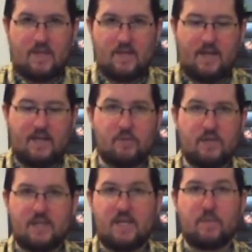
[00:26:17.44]
and you get
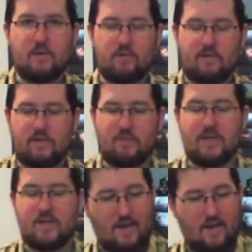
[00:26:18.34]
to keep your
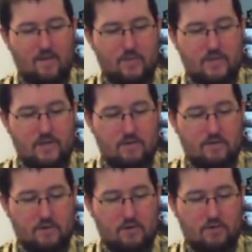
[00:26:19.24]
minion. Amandir
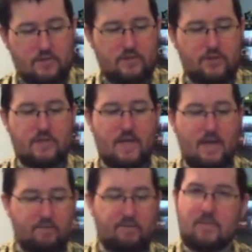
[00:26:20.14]
the Cursed, she's an
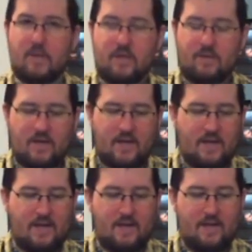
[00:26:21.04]
elf mummy,
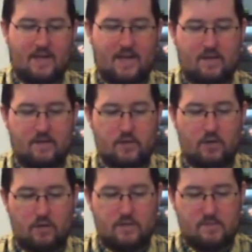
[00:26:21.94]
and
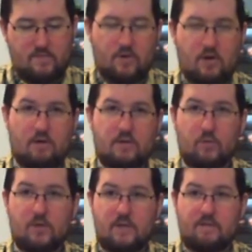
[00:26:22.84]
some of her cards
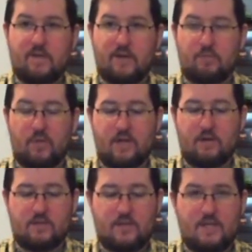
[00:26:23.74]
will give other
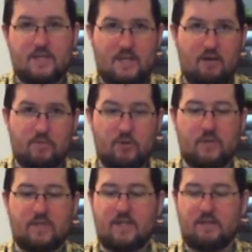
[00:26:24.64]
players scarab
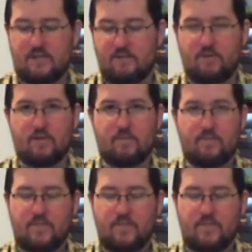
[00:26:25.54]
tokens, and they'll sit in front of them.